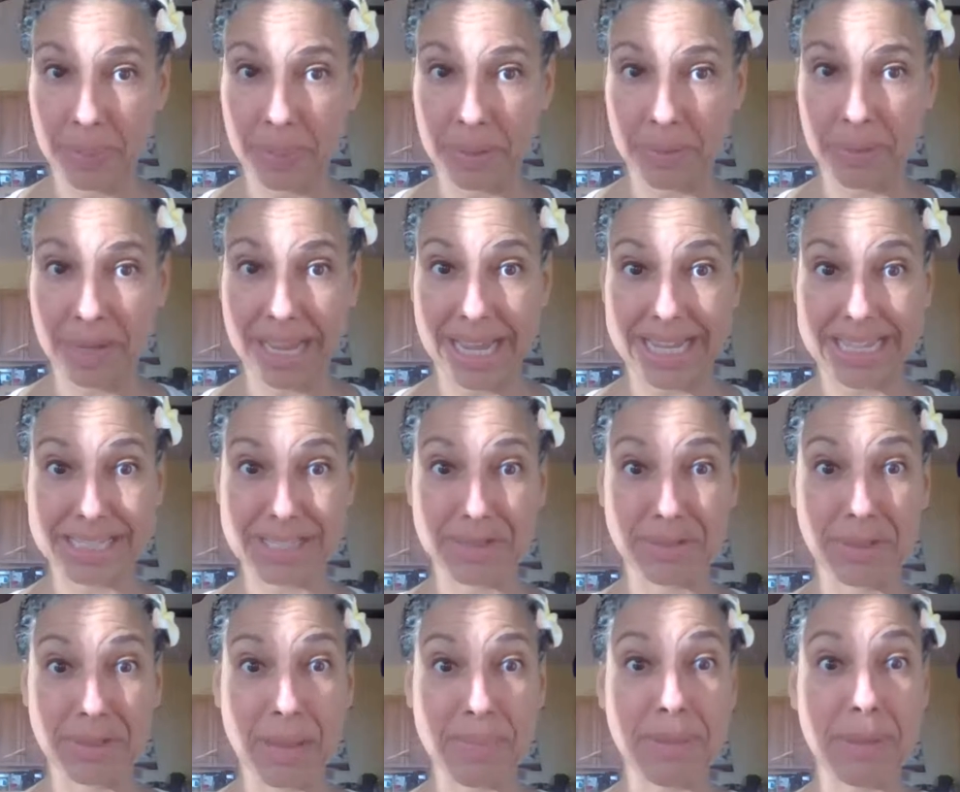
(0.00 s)
Okay, so
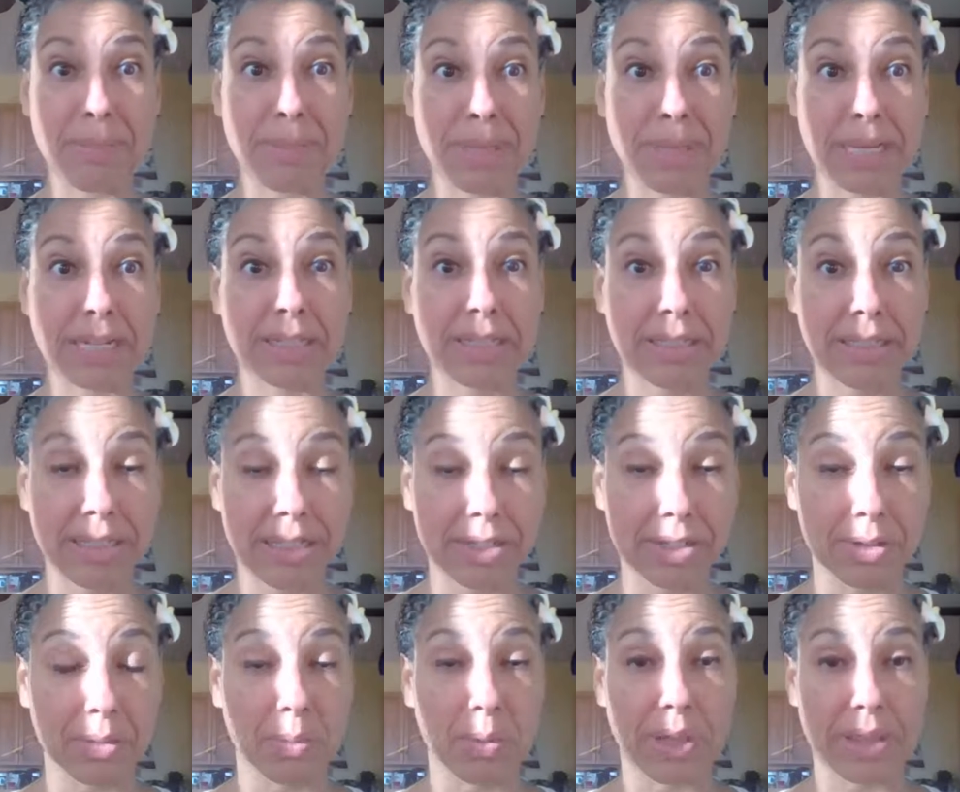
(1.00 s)
let me be
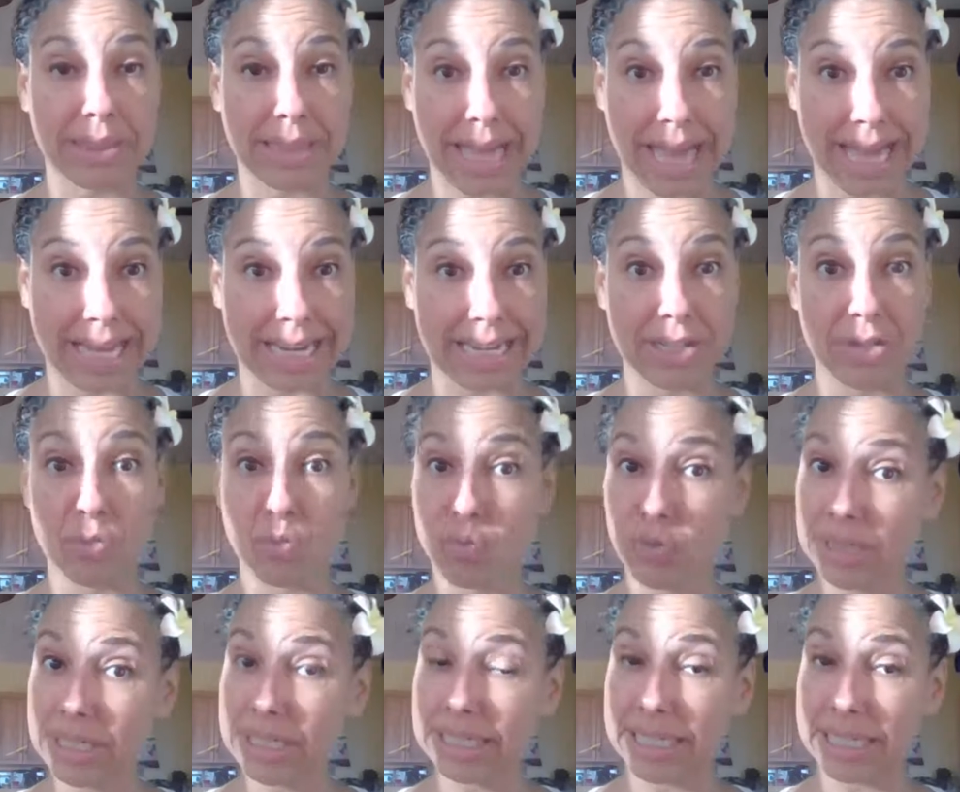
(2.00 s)
clear with that. It
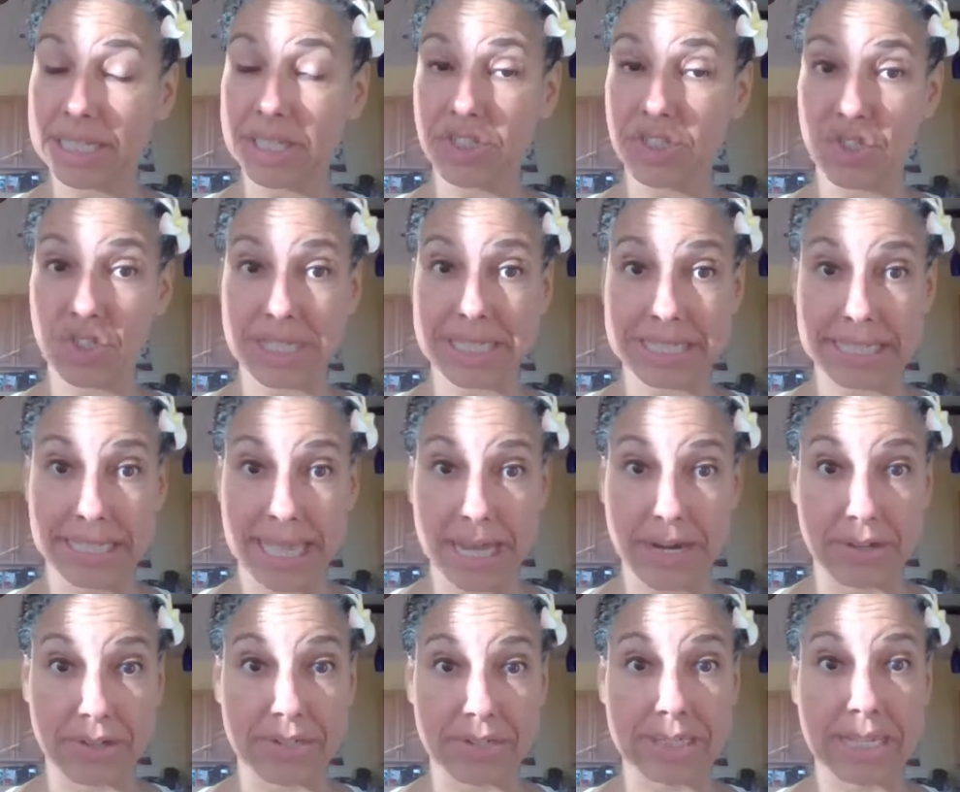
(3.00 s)
really is just
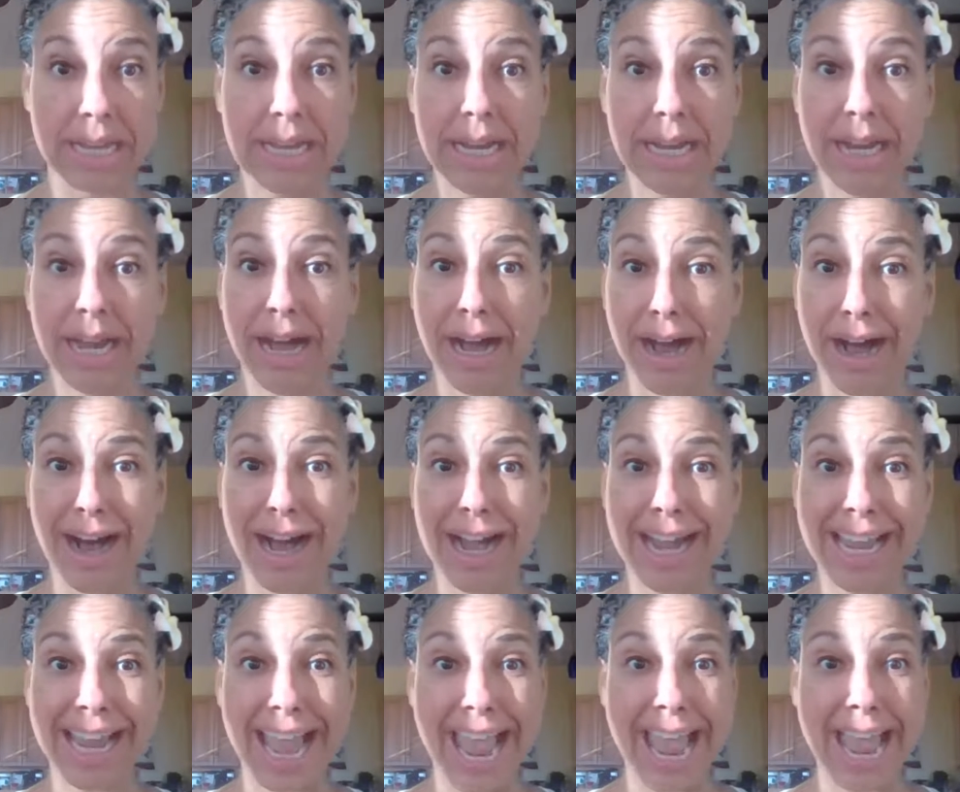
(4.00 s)
letters.
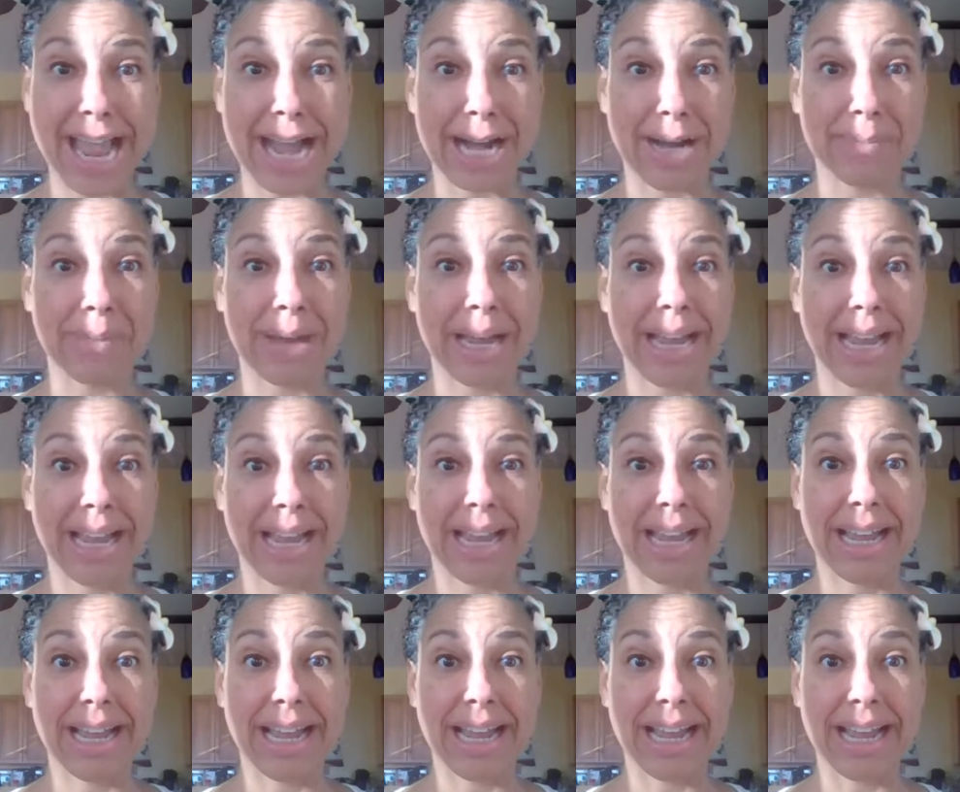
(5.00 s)
I am
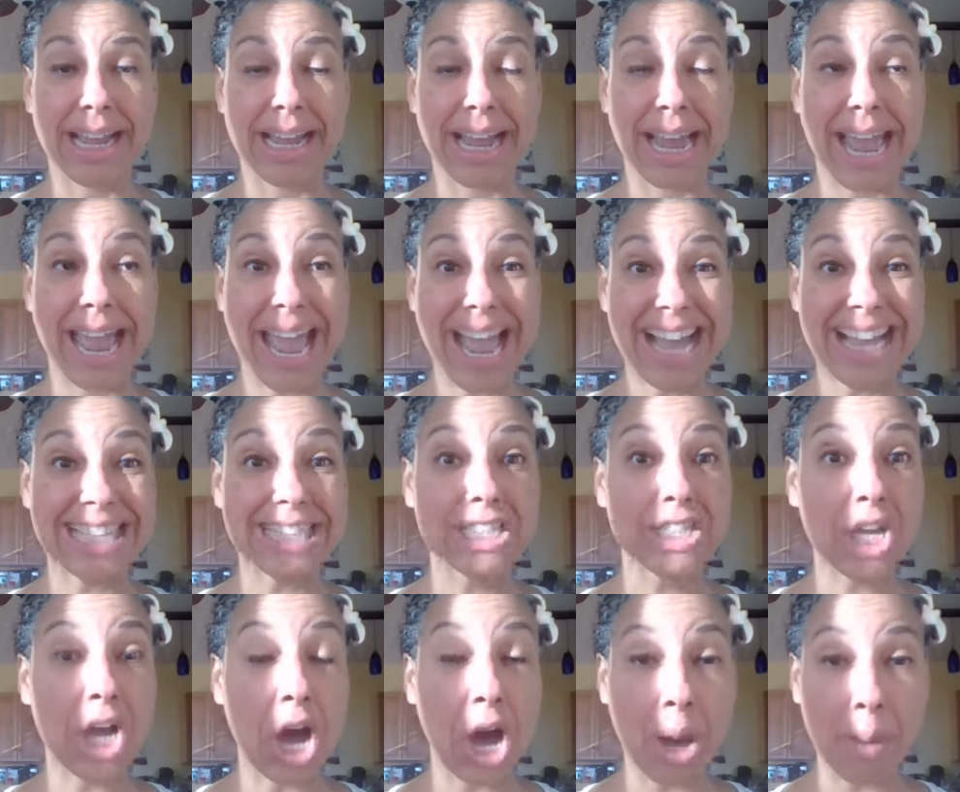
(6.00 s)
as
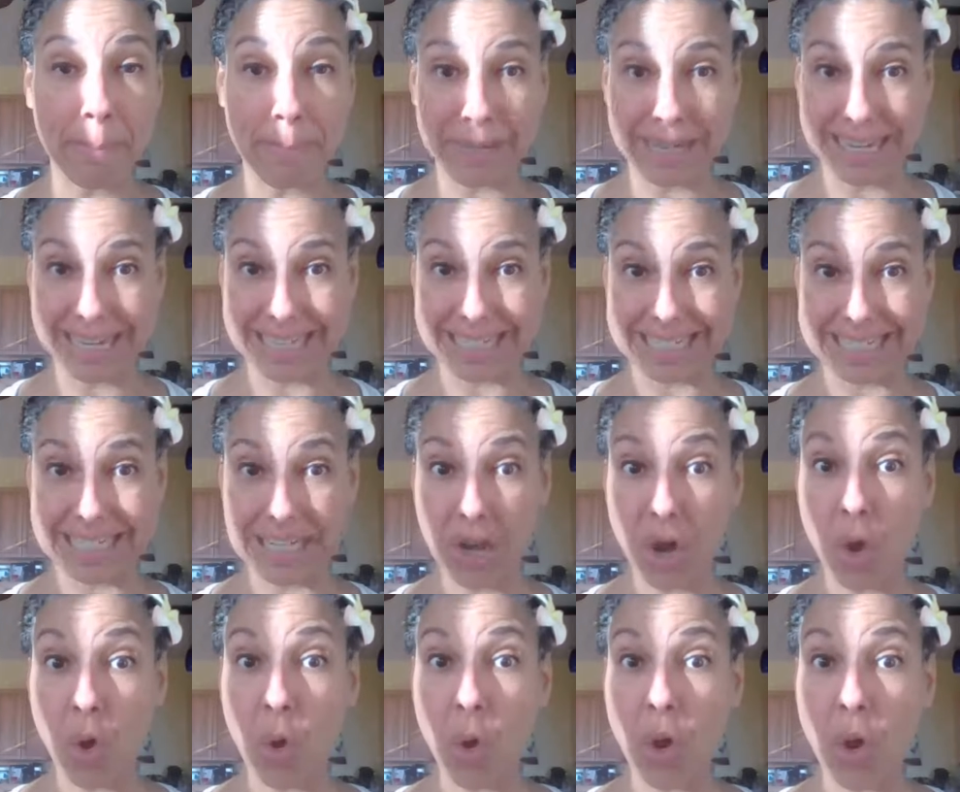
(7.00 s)
competent
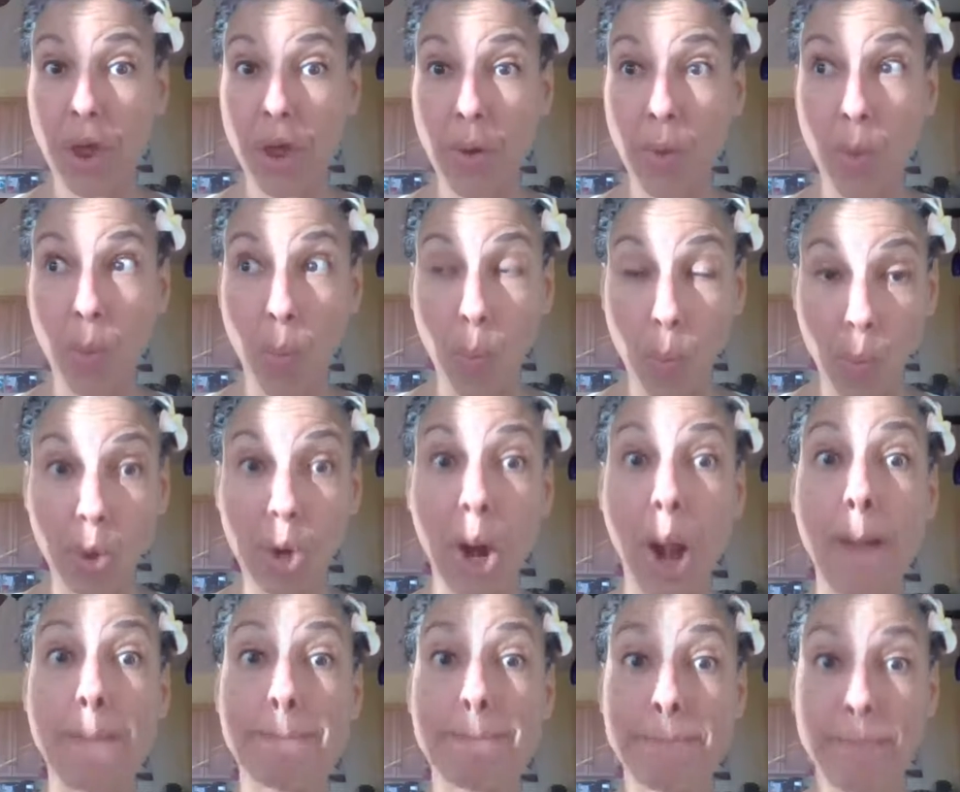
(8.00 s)

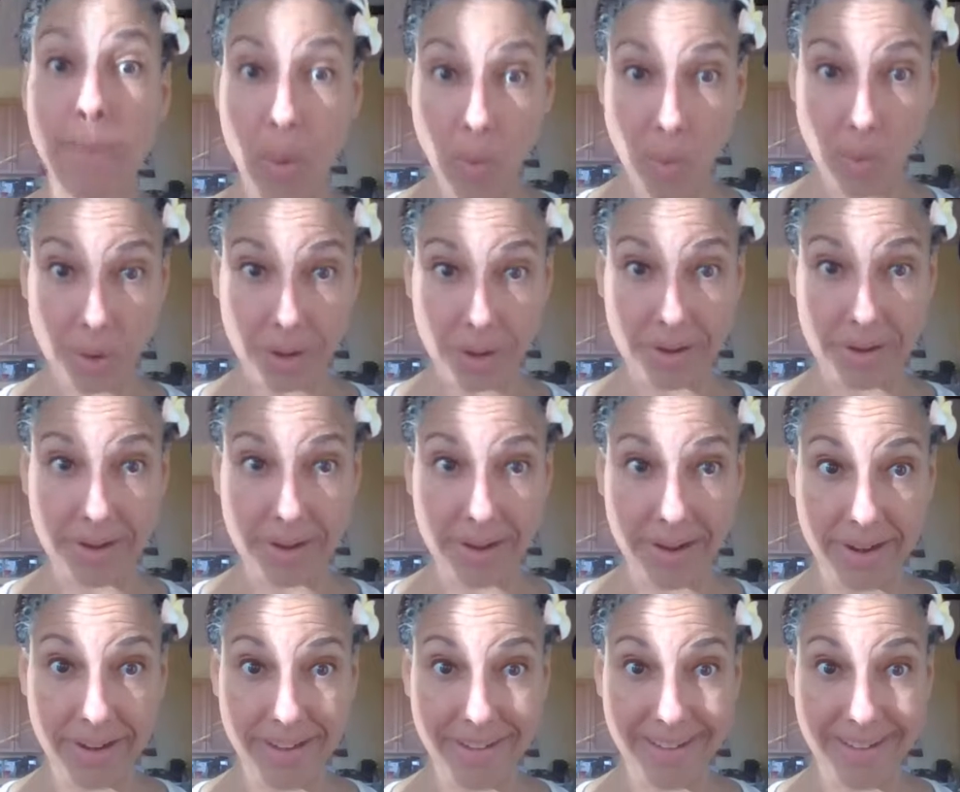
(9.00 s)
or more